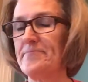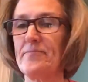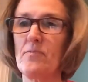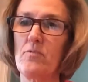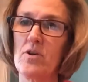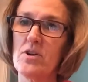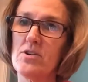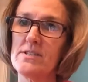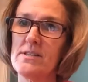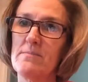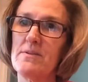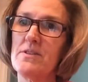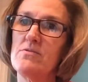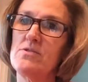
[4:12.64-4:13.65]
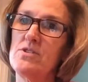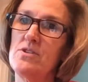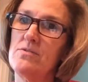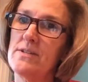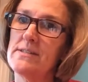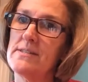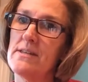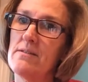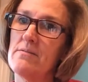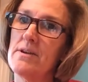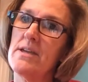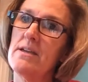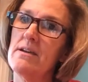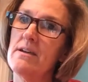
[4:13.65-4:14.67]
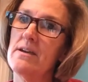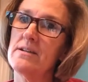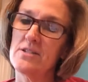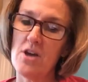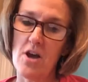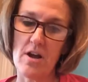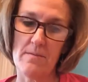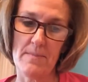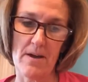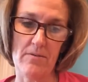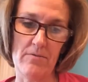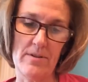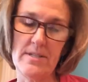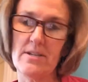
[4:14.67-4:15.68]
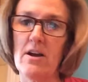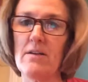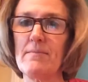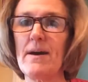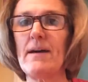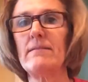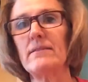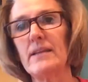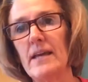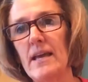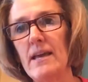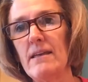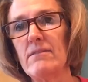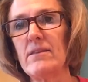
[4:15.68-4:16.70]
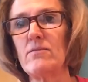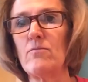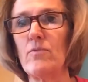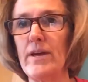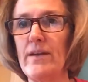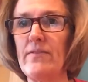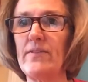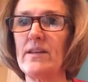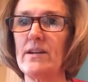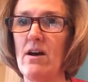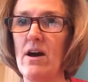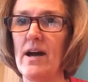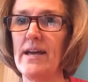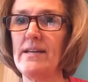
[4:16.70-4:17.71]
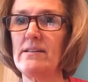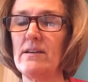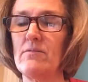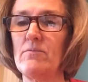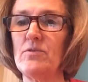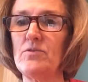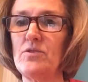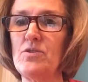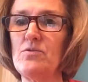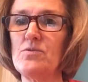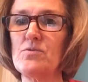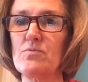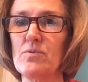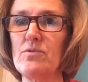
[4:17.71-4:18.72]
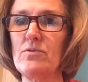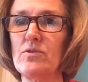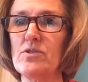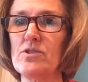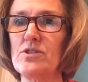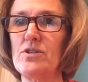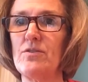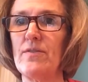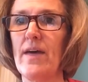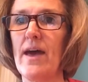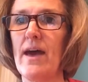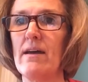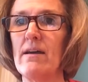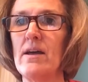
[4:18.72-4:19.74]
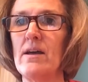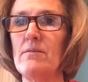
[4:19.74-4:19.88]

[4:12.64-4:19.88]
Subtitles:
What are some of those units that we talk about? We talk about length and width and height, and we'll use rulers to do that.